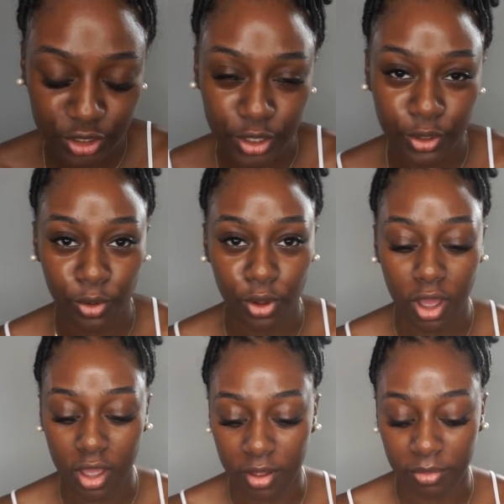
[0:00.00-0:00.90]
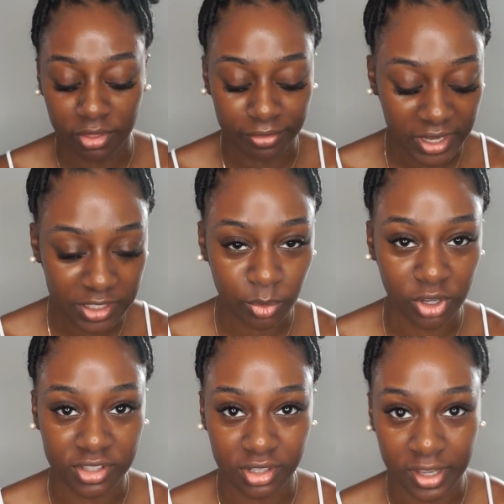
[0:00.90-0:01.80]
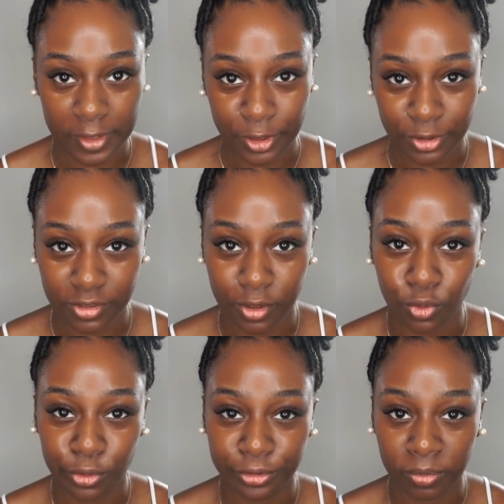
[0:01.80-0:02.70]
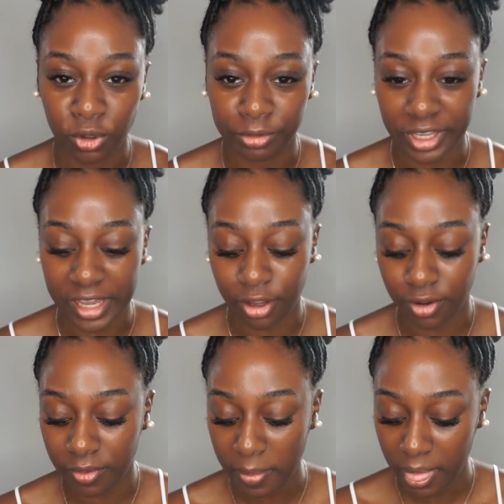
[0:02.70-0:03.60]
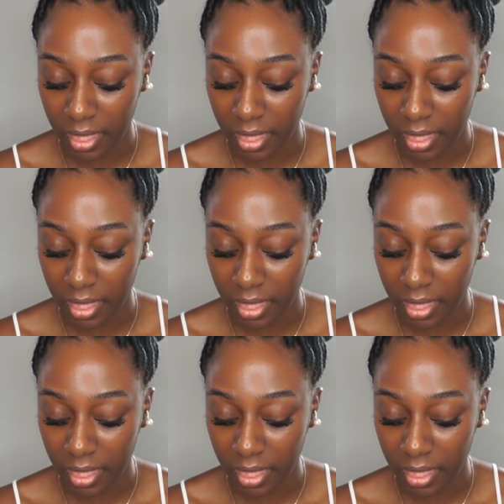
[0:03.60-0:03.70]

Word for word: So um, the face masks I use are all from L'Oreal